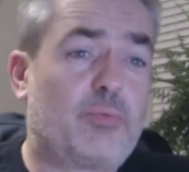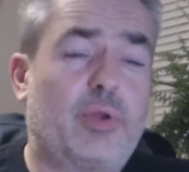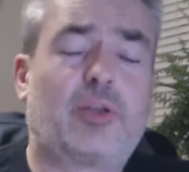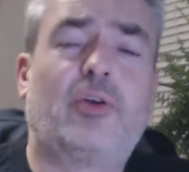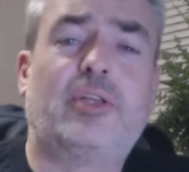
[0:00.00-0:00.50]

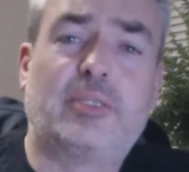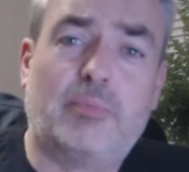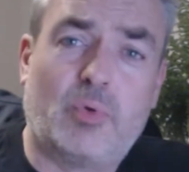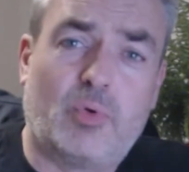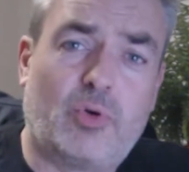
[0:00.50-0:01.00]
When I got into
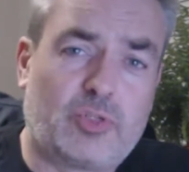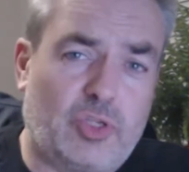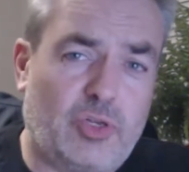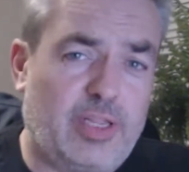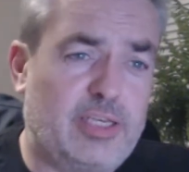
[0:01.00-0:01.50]
more
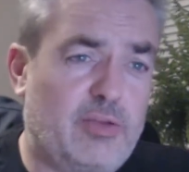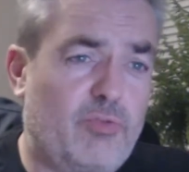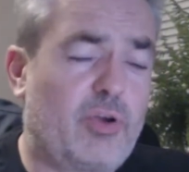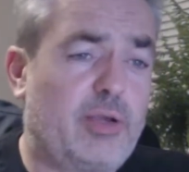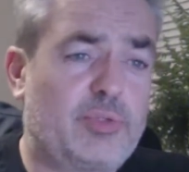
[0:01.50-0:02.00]
alternate indie rock,